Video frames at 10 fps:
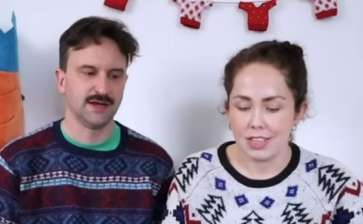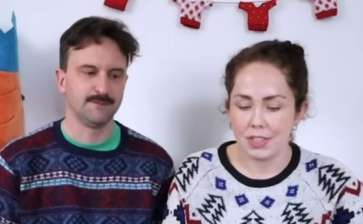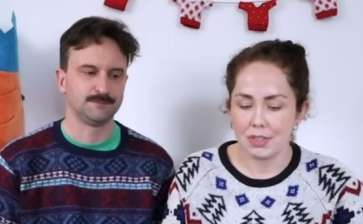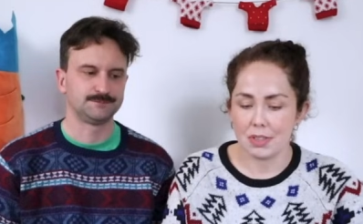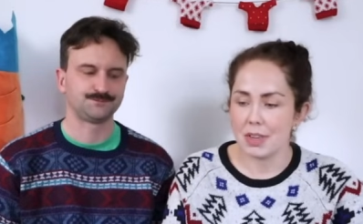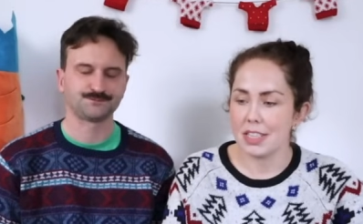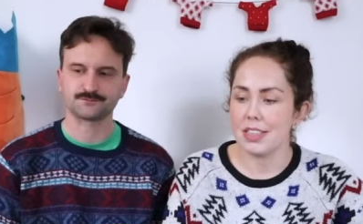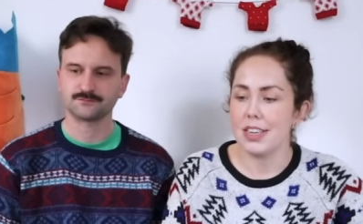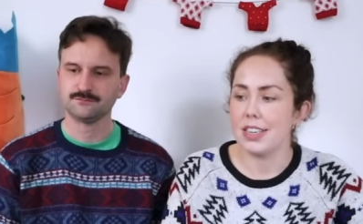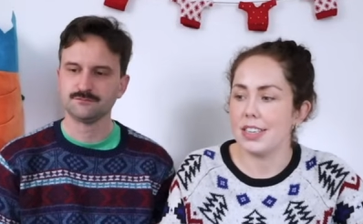Speaker 1: Yeah. This was the best
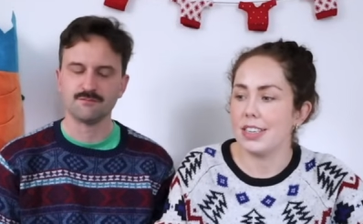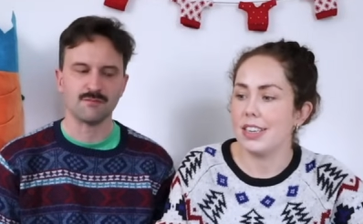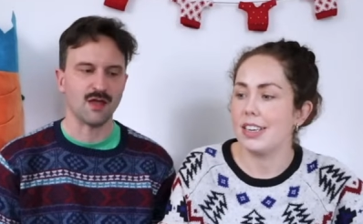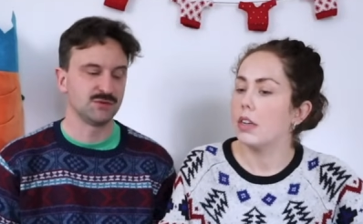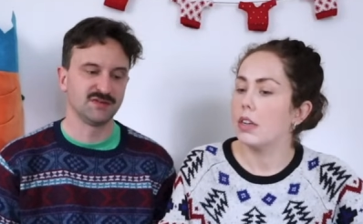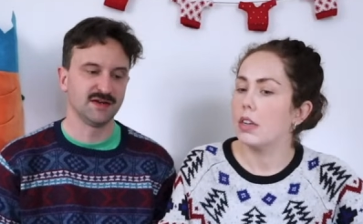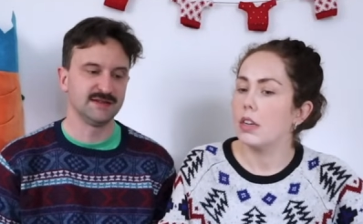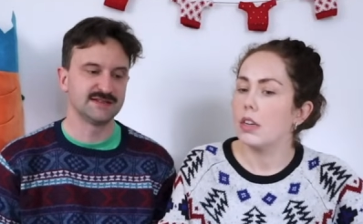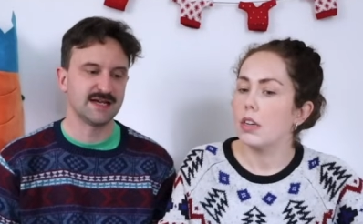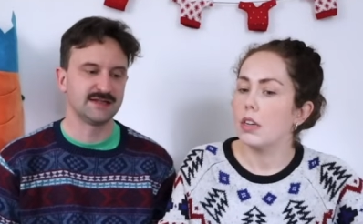thing.
Speaker 2: It was the
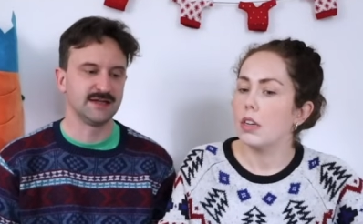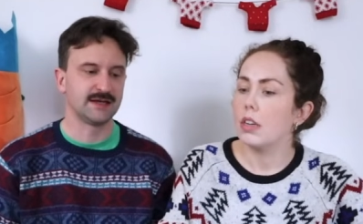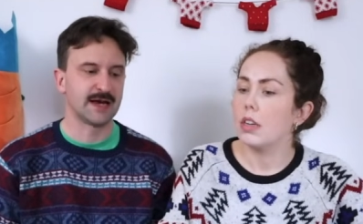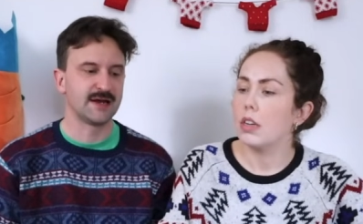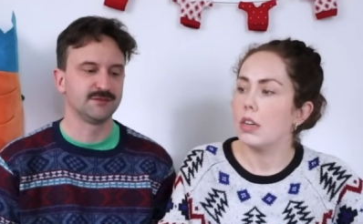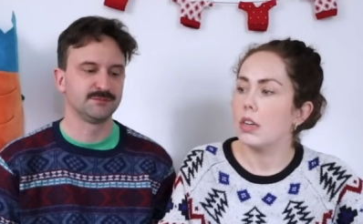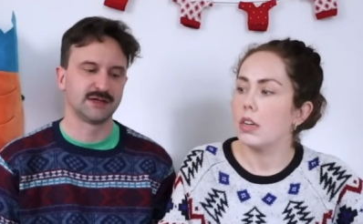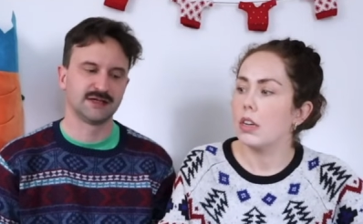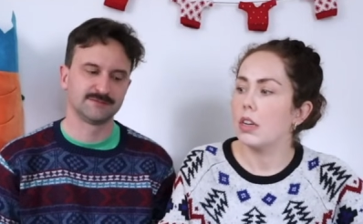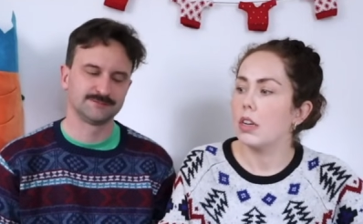only ten that you gave,
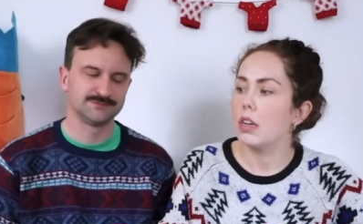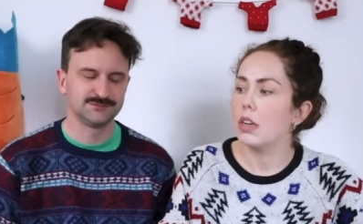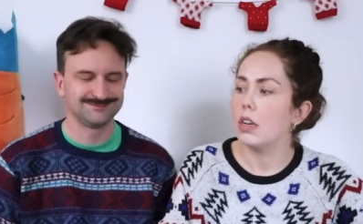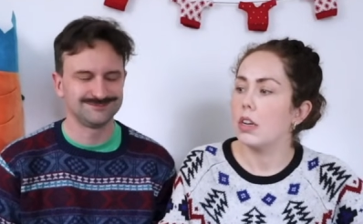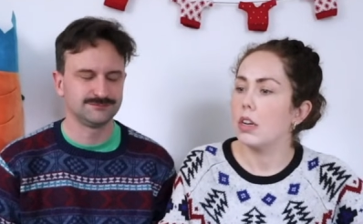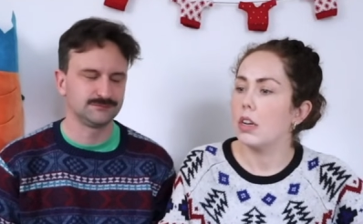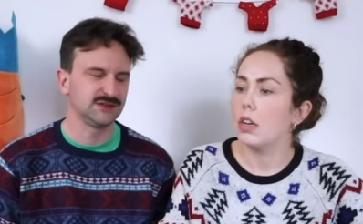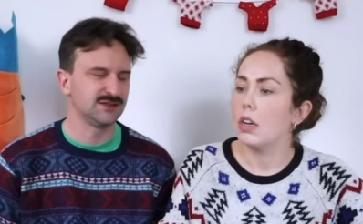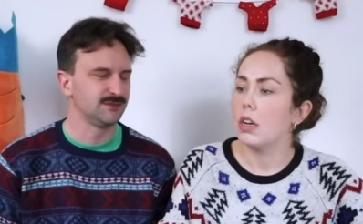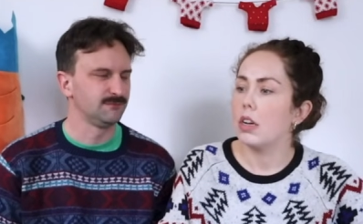but, mm,
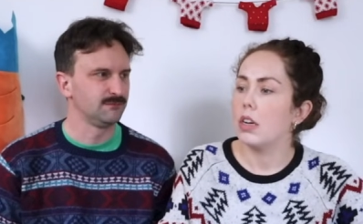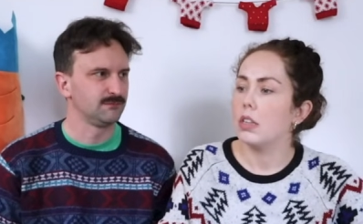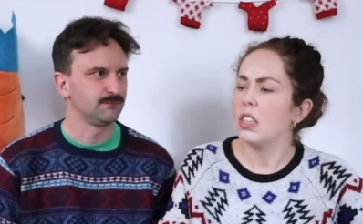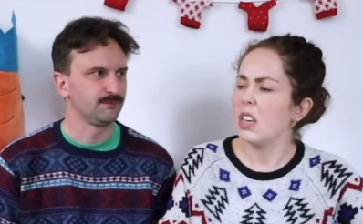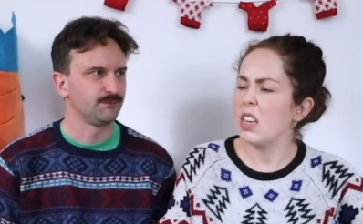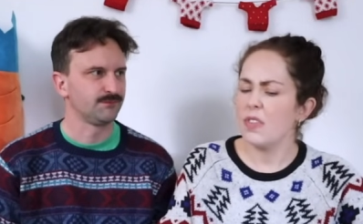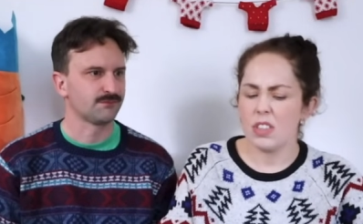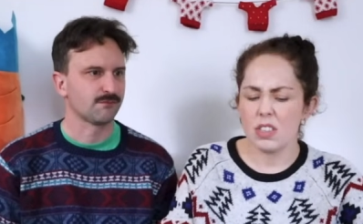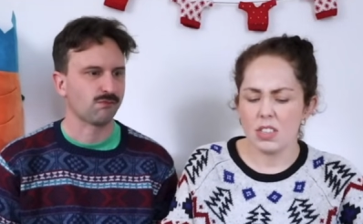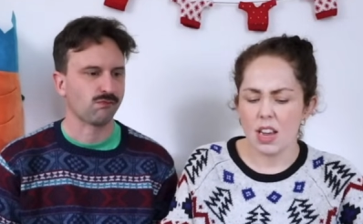you know.
Speaker 1: Did I give
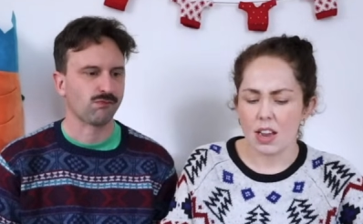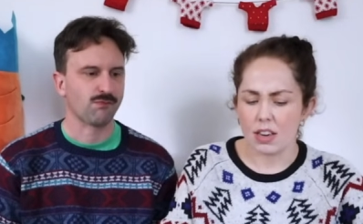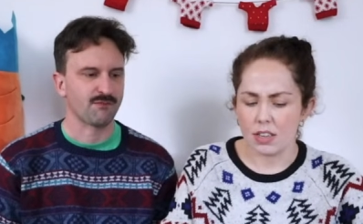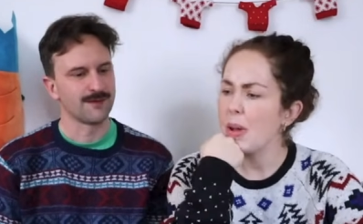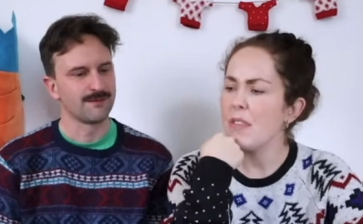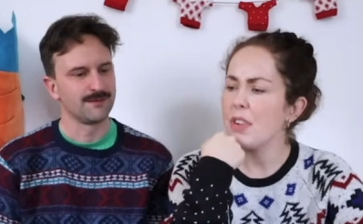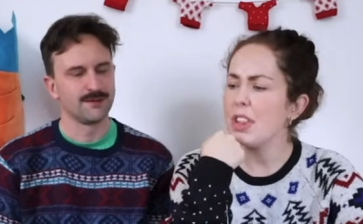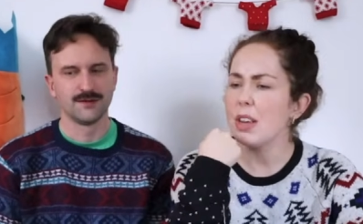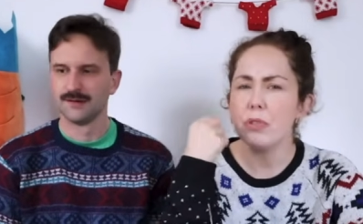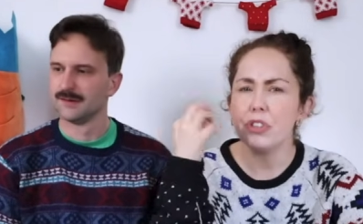this a ten? But
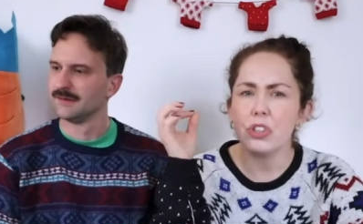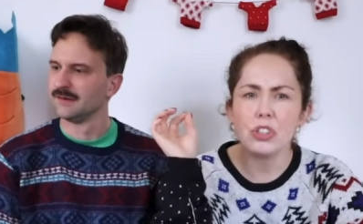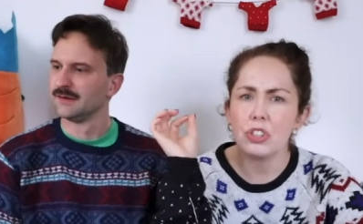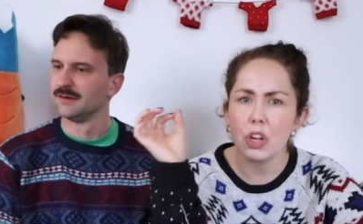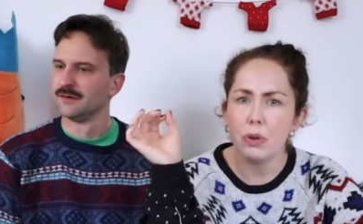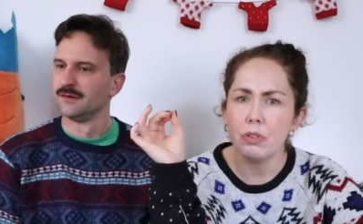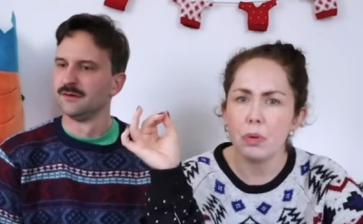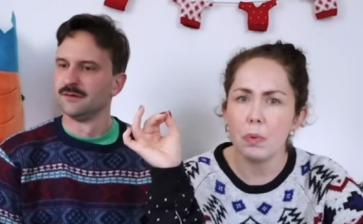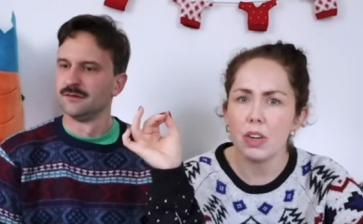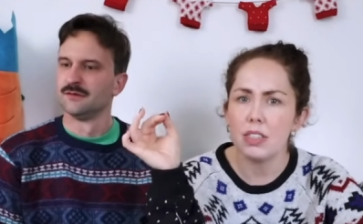everything was just so
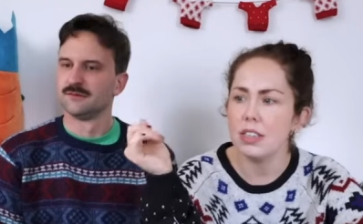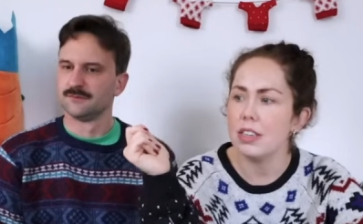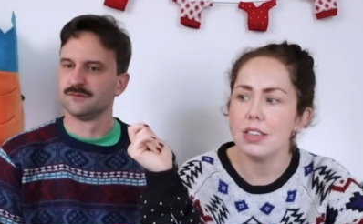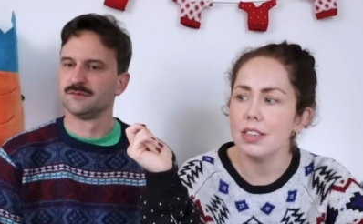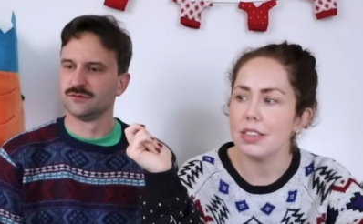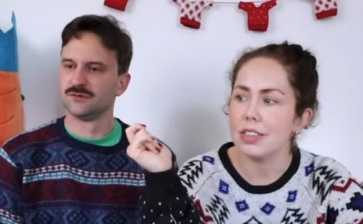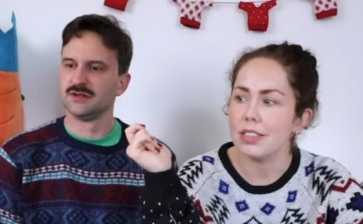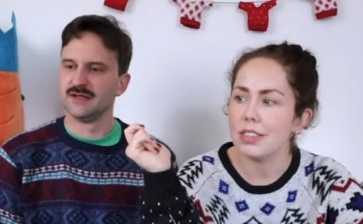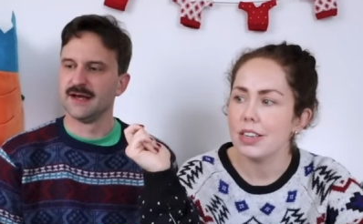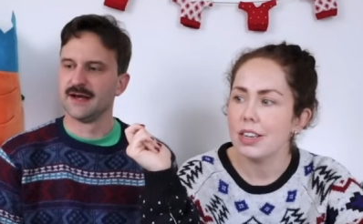surprisingly
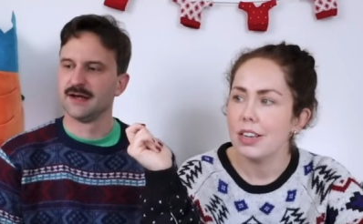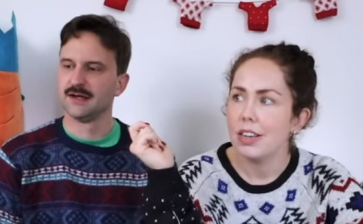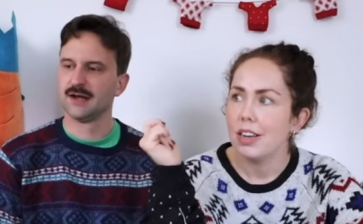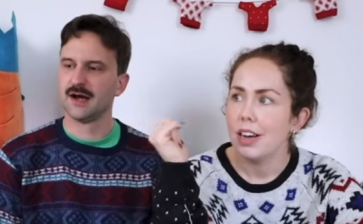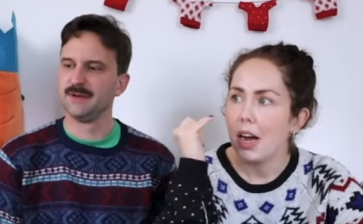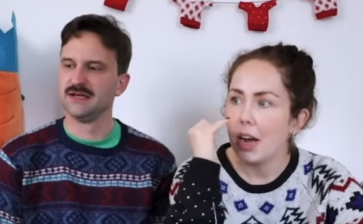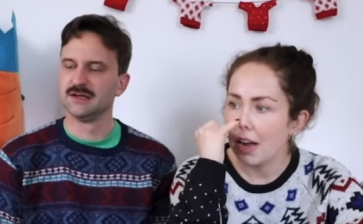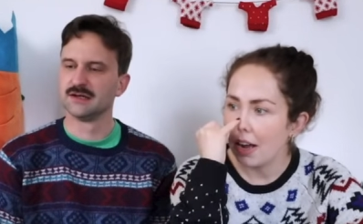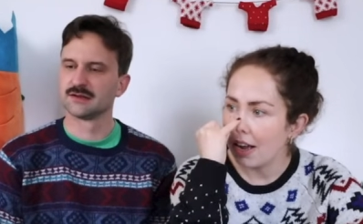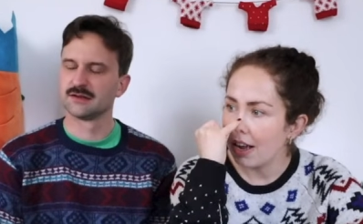good.
Speaker 2: Yeah, I mean,
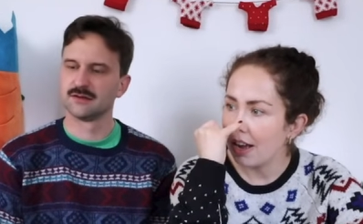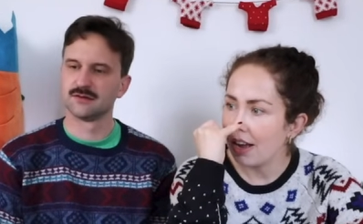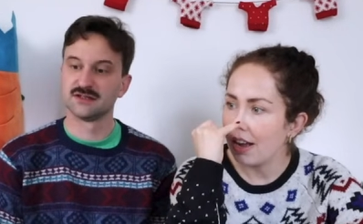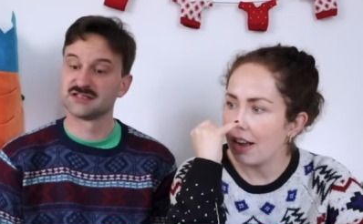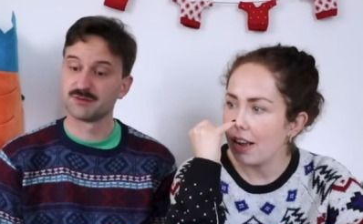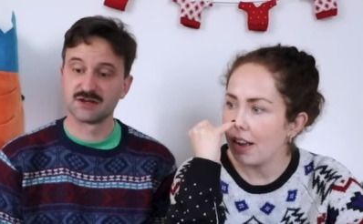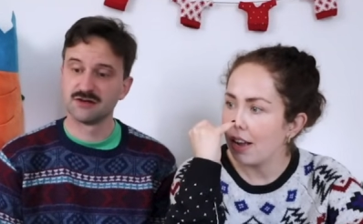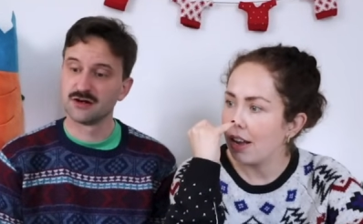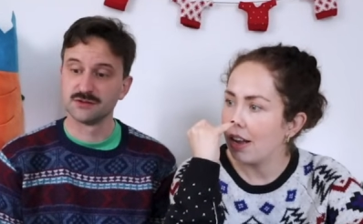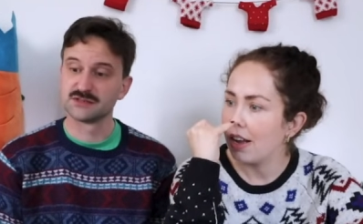look, the spring
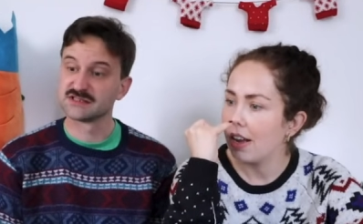rolls